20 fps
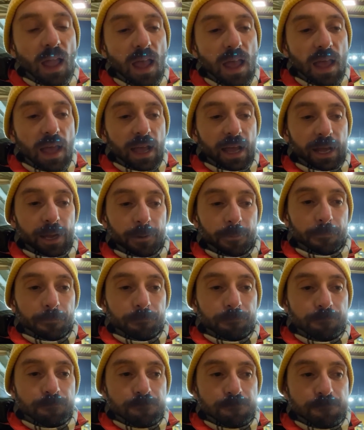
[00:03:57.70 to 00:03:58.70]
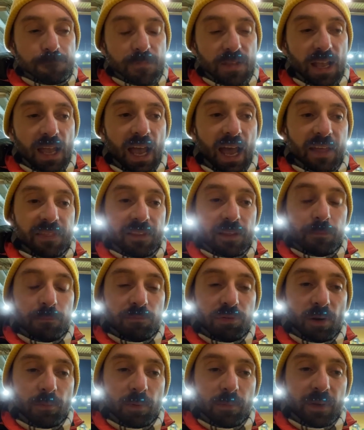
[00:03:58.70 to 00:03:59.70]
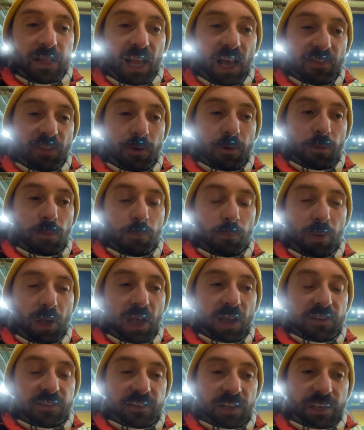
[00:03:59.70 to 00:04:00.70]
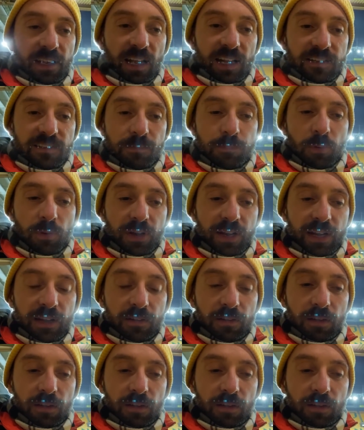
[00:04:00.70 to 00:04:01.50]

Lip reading: And the probably other person I'd like to point